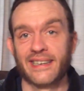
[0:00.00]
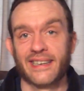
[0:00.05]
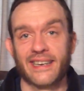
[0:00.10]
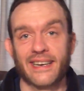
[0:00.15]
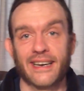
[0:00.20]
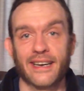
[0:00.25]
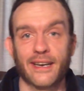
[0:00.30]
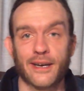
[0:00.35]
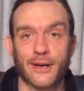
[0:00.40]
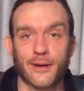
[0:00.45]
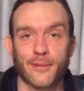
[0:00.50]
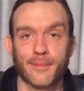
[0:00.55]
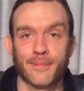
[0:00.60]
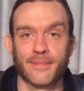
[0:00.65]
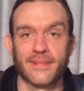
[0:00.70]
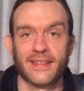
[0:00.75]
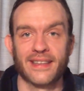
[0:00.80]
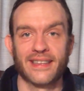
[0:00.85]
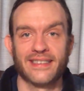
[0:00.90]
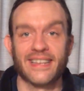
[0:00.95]

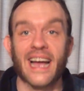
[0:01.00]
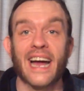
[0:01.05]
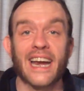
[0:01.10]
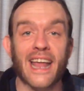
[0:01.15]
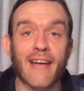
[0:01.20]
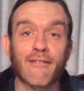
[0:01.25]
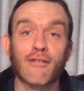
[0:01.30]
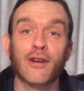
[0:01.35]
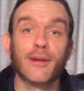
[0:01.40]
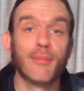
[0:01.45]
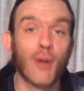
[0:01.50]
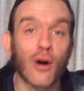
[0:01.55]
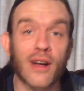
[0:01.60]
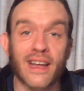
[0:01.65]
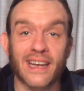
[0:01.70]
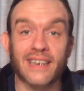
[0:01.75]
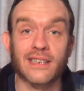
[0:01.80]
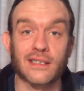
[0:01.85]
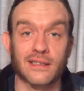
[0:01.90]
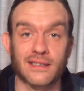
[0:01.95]
Not every book
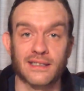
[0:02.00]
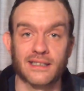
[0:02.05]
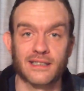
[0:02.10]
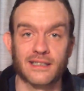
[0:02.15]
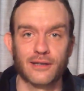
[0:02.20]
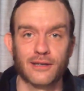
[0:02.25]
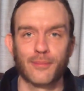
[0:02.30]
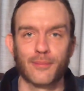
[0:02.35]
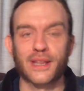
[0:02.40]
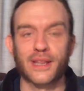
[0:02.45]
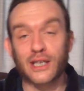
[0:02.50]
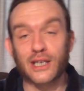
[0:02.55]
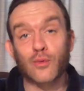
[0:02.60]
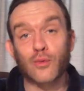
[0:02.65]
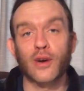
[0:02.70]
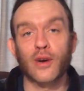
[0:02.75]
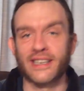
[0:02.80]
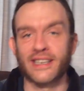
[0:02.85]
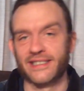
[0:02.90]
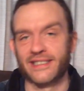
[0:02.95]
is, but this
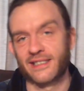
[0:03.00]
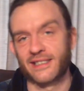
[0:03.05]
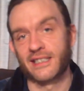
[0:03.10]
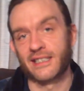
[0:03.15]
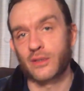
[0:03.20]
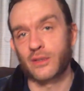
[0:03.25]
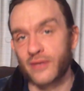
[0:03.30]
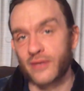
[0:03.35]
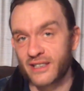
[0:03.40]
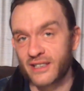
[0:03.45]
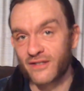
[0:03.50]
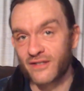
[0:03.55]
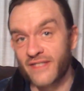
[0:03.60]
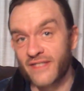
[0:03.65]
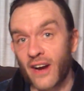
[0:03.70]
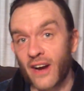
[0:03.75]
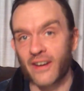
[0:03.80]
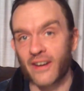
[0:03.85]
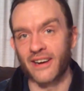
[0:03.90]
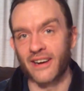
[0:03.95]
one is. This one is
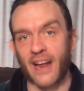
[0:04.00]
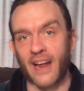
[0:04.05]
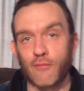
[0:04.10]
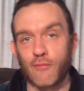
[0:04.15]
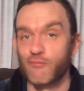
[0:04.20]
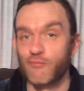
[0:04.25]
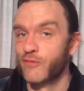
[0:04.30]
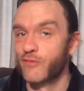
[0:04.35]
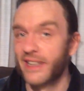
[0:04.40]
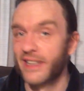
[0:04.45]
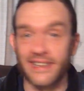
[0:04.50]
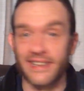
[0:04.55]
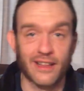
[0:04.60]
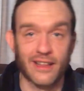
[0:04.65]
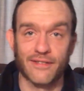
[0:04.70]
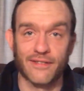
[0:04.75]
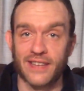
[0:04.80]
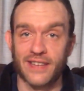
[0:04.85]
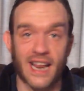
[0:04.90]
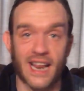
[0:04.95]
very good. I really
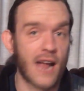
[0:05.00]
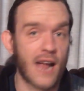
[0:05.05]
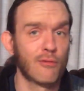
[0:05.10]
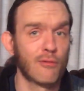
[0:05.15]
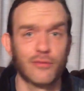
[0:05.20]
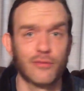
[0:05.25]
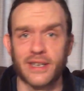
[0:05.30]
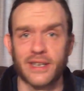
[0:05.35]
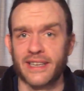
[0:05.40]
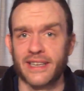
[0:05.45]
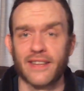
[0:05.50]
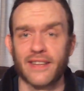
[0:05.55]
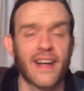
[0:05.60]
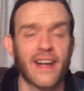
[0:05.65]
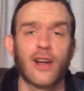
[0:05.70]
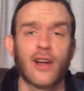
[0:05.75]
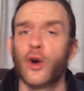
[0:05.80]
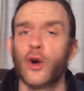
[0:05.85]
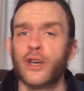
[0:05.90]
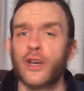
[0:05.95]
loved it. I
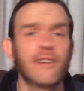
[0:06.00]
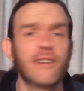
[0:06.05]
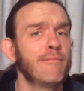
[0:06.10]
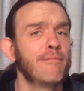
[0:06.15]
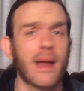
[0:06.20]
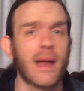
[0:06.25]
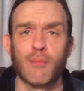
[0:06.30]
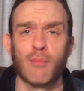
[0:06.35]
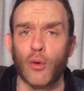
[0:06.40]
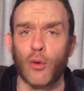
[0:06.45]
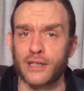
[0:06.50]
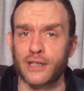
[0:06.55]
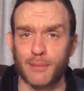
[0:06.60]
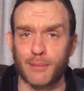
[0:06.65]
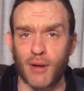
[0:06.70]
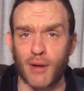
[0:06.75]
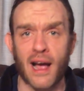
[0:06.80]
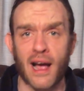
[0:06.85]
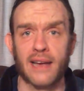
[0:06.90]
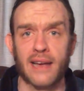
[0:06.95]
couldn't have been more
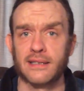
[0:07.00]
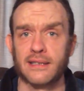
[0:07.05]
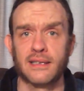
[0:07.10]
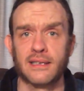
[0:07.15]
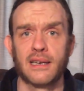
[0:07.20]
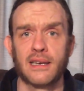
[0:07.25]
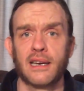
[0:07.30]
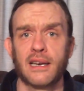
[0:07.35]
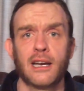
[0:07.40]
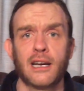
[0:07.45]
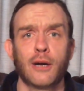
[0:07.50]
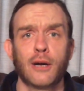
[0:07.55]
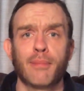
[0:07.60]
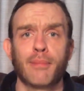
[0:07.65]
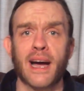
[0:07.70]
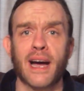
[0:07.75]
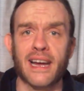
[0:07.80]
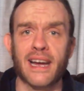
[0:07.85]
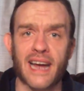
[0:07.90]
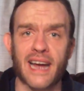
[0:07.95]
surprised
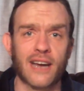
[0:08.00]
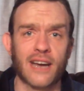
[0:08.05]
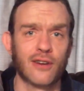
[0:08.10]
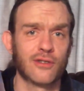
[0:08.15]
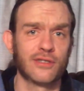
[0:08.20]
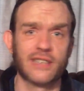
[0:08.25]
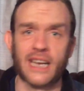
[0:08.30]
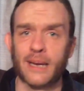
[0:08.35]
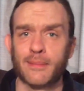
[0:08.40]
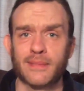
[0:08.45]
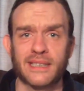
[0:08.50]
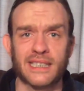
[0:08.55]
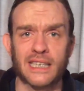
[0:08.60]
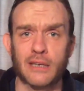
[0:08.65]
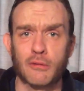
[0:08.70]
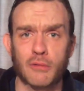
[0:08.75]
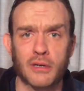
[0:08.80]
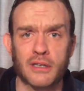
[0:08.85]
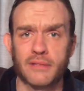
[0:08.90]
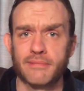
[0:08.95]
by Ender's Game
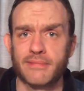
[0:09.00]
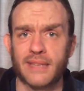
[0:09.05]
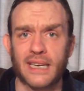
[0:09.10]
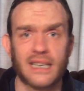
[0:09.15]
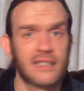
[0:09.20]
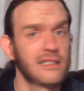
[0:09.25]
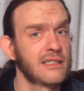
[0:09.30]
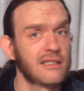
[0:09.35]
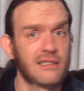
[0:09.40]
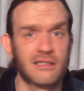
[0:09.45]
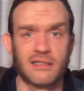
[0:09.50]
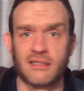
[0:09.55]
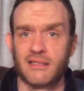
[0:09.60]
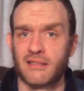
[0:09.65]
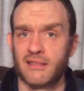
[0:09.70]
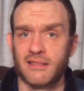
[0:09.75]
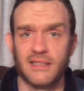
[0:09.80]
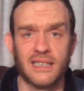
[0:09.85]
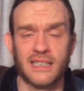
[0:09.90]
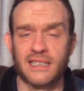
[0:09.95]
sequel.
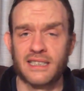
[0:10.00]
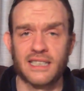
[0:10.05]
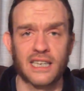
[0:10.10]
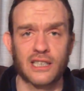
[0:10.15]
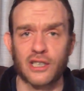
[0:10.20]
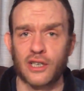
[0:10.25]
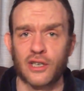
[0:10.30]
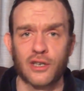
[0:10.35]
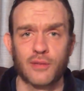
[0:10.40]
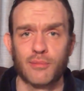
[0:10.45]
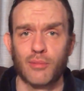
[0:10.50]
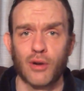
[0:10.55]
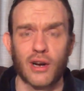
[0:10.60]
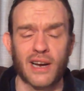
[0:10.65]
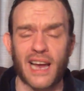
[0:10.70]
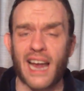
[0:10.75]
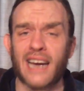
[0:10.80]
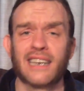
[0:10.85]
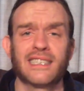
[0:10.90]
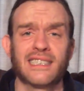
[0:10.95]
It's such a good book,
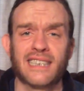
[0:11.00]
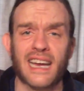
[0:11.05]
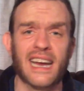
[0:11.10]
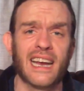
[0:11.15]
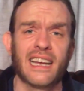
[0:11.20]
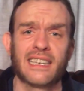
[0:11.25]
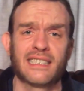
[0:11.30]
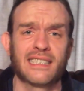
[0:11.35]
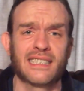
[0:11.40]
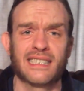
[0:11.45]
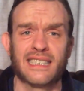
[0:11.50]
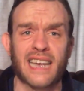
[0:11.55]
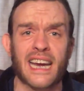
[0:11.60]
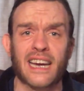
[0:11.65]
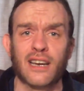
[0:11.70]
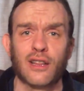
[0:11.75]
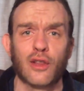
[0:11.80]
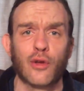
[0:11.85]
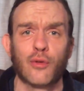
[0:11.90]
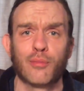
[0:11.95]
and it's a
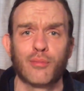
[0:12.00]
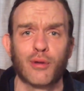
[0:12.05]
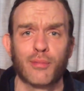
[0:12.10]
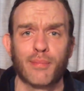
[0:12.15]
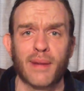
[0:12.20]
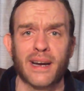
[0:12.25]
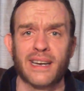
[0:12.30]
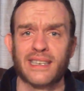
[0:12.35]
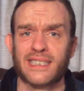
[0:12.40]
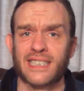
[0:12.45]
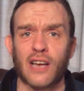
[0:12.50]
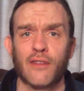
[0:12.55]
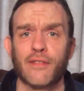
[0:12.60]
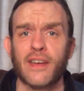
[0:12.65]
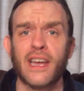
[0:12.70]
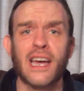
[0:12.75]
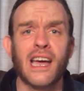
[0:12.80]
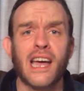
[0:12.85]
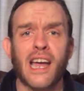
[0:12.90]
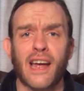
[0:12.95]
standalone book by
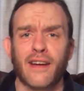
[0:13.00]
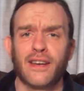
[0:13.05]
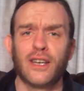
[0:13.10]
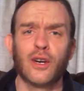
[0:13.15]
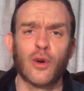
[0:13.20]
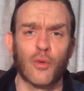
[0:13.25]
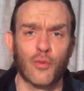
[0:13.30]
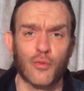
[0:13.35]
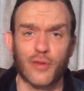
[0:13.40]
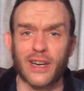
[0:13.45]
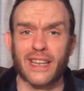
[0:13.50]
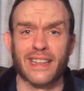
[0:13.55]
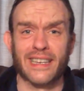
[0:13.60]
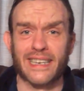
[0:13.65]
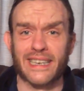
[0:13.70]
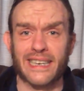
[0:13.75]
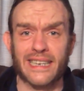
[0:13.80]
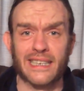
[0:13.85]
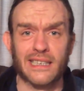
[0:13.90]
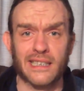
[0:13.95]
itself. And you don't really
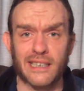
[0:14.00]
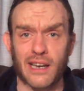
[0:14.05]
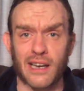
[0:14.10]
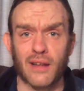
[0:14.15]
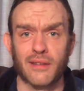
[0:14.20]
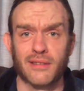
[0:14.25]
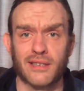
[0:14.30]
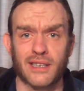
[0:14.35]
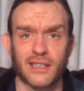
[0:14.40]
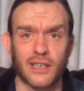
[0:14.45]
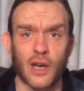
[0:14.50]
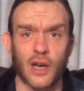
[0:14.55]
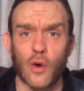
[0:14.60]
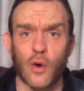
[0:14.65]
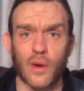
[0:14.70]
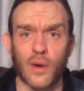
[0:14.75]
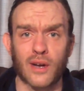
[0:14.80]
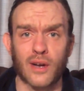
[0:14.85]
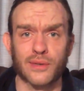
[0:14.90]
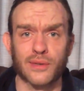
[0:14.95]
need to know
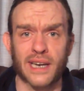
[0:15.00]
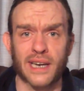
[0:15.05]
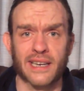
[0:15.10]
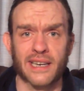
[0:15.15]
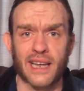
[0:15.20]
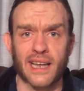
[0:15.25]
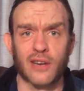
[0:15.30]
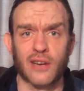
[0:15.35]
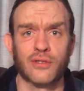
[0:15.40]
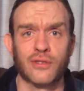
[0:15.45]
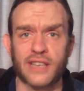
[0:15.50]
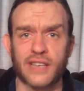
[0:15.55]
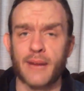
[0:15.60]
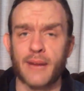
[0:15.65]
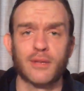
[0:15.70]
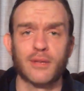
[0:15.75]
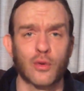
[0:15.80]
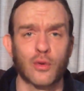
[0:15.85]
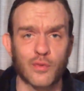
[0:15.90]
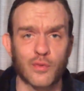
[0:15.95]
what goes on in Ender's
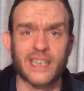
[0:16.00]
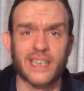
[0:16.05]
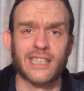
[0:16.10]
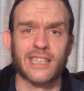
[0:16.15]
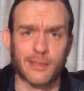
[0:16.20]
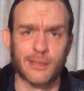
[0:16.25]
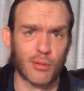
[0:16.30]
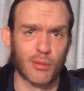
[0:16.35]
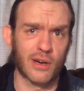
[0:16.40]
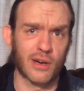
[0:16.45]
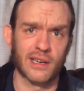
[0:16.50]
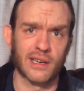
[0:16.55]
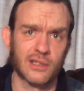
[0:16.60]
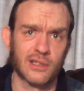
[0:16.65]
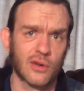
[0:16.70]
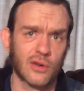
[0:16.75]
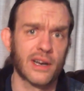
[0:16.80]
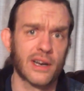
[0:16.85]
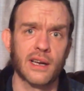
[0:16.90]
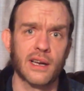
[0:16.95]
Game to read this book and
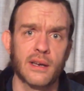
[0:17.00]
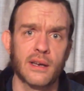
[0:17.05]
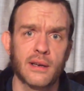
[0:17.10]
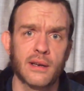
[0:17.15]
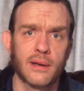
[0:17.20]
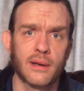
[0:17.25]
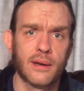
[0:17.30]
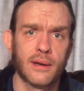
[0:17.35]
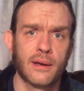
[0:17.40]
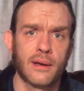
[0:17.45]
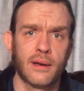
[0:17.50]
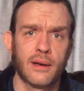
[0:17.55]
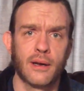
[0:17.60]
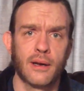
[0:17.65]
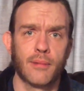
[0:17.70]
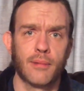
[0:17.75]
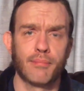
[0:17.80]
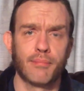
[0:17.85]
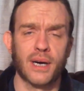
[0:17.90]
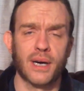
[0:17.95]
enjoy it.
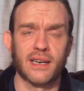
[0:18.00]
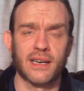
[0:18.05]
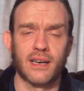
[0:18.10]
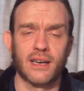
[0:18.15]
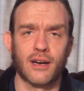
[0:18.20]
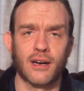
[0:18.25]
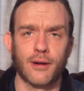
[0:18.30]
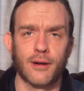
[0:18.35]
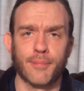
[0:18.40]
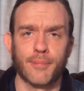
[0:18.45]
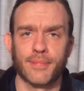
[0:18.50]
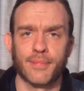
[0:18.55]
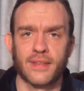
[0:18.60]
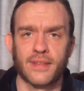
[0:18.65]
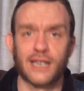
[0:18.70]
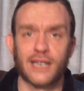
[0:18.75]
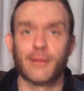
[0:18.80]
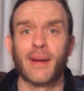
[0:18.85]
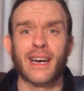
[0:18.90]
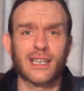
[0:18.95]
But
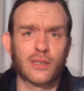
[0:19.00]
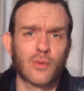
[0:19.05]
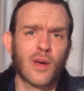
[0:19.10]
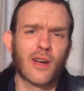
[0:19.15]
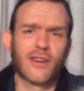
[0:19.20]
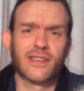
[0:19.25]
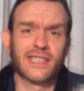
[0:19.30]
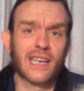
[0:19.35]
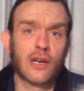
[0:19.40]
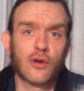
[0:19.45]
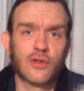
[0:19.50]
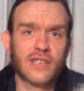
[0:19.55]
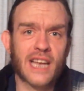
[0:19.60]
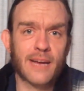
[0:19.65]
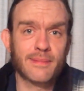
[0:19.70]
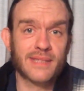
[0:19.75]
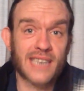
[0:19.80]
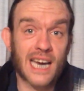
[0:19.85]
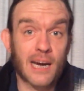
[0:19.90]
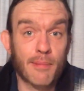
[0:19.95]
you might as well, because Ender's
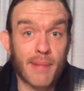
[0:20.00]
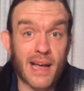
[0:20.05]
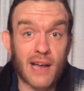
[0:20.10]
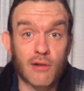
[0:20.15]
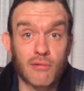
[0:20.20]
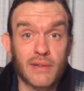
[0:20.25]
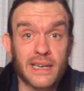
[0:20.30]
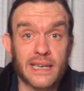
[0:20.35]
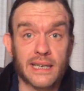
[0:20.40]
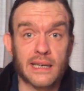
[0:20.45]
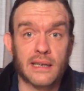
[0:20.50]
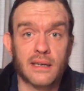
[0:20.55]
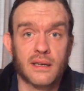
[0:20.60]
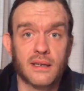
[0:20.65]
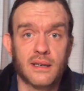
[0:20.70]
Game is not a bad read.